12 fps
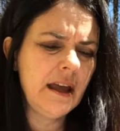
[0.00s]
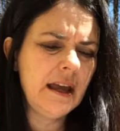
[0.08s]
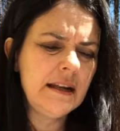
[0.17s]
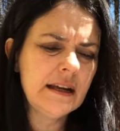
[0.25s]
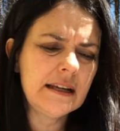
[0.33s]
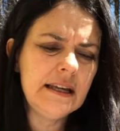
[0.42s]

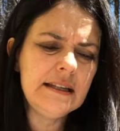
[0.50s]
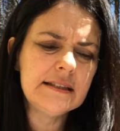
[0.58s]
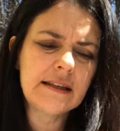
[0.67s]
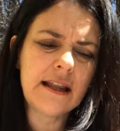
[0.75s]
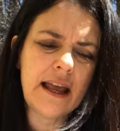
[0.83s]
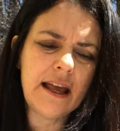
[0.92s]
And Nakeen
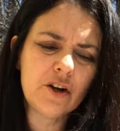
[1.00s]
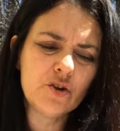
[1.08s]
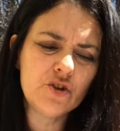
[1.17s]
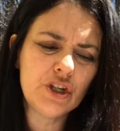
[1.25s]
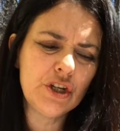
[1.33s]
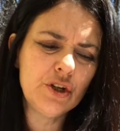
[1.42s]
said,
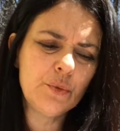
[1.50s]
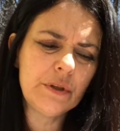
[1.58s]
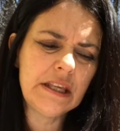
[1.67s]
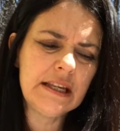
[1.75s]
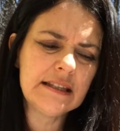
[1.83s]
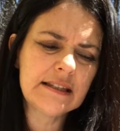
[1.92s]
energy, good
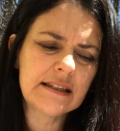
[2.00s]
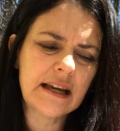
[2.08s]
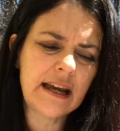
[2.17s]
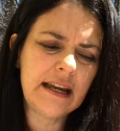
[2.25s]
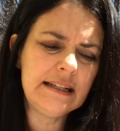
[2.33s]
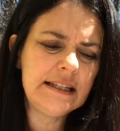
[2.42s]
with
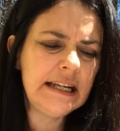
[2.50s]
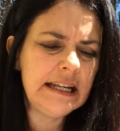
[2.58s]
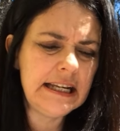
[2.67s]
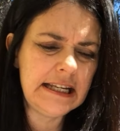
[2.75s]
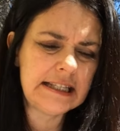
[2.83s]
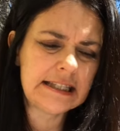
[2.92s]
insight.
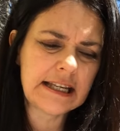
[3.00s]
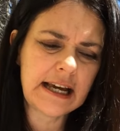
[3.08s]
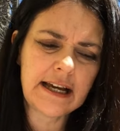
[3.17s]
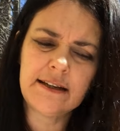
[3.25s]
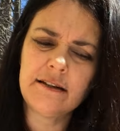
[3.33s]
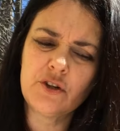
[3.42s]
Deanie
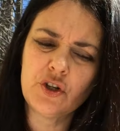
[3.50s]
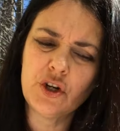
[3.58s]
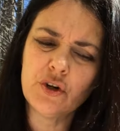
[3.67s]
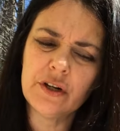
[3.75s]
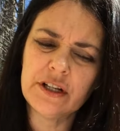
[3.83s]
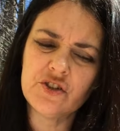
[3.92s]
said,
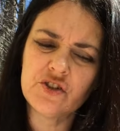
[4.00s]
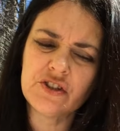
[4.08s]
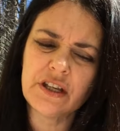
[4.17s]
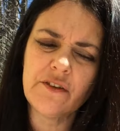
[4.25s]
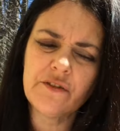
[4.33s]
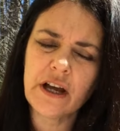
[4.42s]
courage,
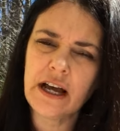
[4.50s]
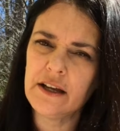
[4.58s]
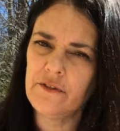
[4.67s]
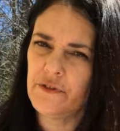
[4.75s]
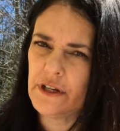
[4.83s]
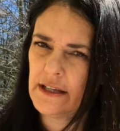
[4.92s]

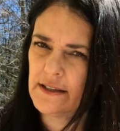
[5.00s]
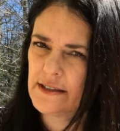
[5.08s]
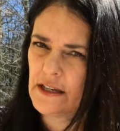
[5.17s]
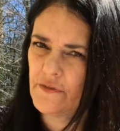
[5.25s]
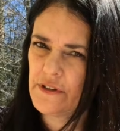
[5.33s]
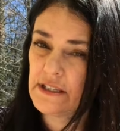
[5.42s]
self-confidence,
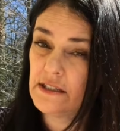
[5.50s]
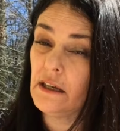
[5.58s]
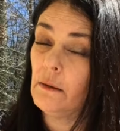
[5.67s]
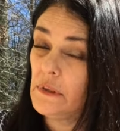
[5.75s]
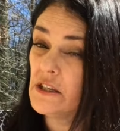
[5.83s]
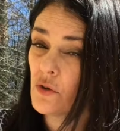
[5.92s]

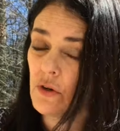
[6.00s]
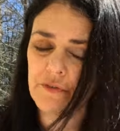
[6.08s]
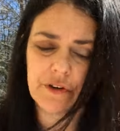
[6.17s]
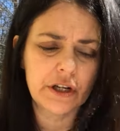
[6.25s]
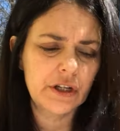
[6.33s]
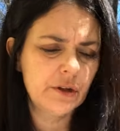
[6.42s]
self-esteem. These are all
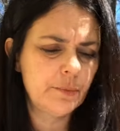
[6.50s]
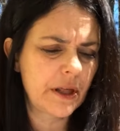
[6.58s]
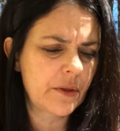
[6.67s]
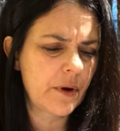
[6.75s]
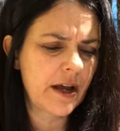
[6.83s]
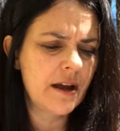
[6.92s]
very good,
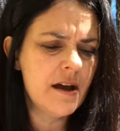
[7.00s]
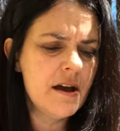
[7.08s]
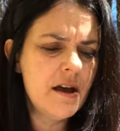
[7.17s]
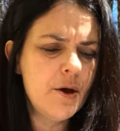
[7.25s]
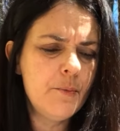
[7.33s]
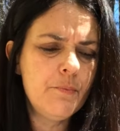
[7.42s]
by the way.
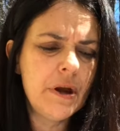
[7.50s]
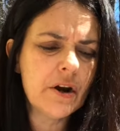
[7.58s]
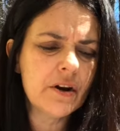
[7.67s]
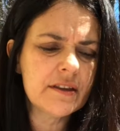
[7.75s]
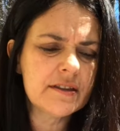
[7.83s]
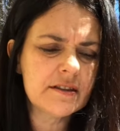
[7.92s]

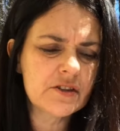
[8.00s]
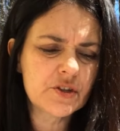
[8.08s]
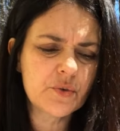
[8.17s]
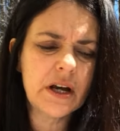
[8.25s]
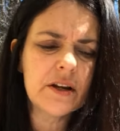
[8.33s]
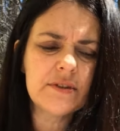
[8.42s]
Meredith
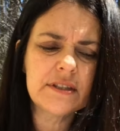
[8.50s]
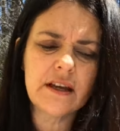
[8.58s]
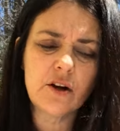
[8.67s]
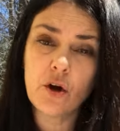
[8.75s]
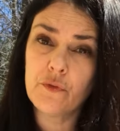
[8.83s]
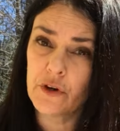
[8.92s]
Serrato
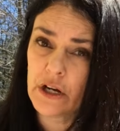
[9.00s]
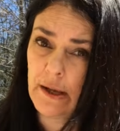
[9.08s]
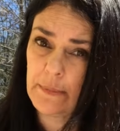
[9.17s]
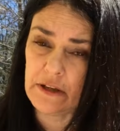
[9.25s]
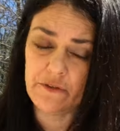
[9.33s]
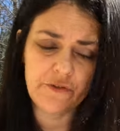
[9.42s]
said,
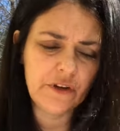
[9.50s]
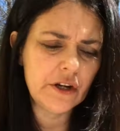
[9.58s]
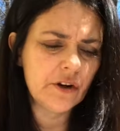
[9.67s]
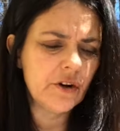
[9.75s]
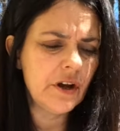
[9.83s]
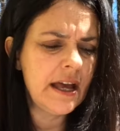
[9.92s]
overcoming
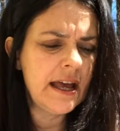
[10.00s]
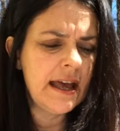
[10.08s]
fear.